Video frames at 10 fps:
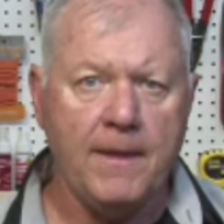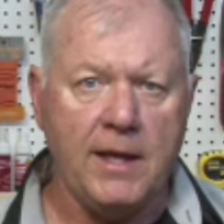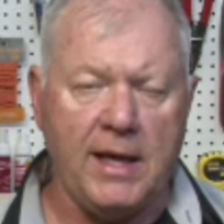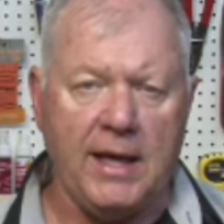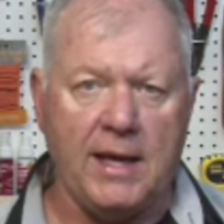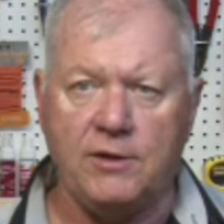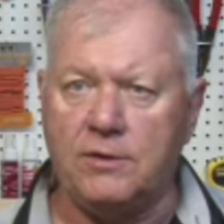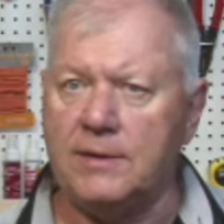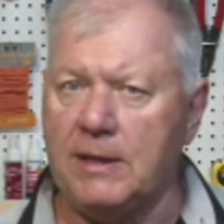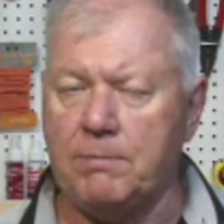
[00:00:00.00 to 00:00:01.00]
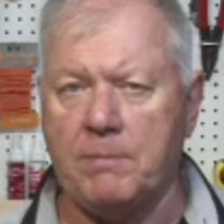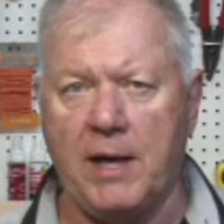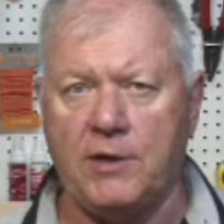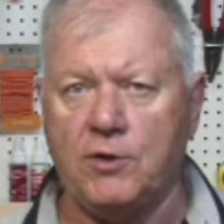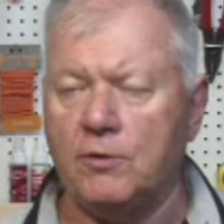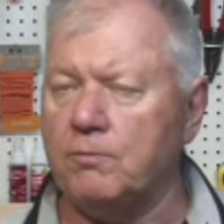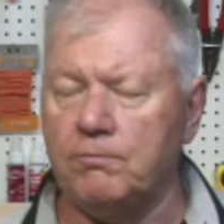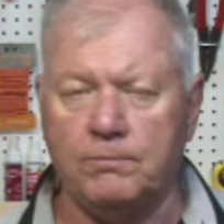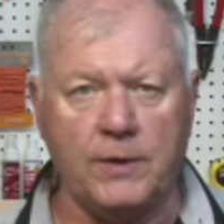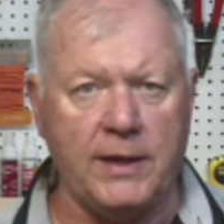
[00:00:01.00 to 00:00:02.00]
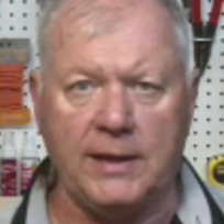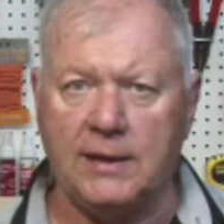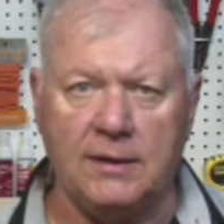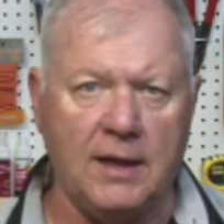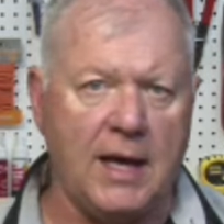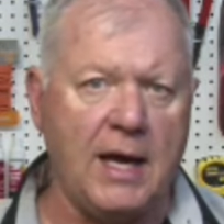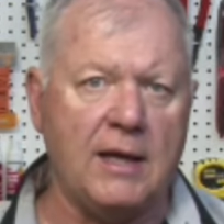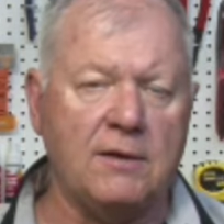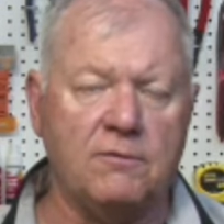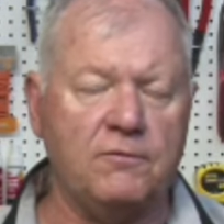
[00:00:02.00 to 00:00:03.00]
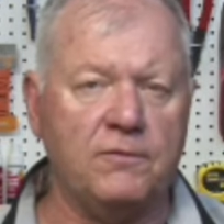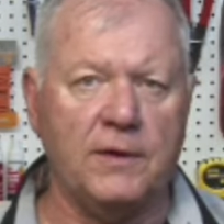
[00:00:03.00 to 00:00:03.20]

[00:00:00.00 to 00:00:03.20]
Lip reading: And keep in mind, you're running a lot of,